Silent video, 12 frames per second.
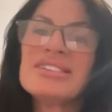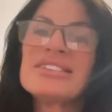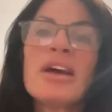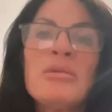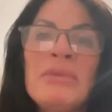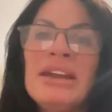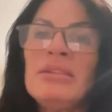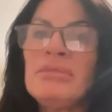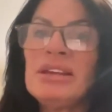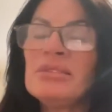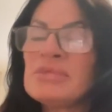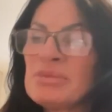because how many
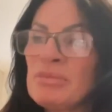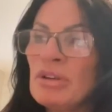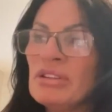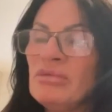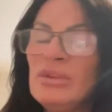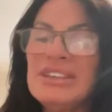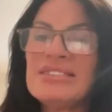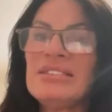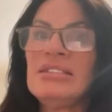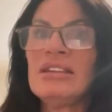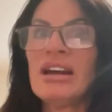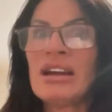mediums, Paul, have we
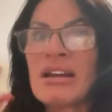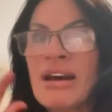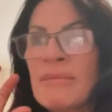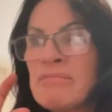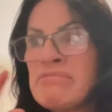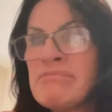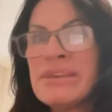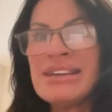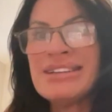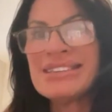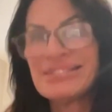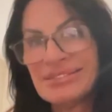seen that are
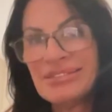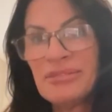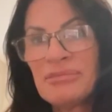amazing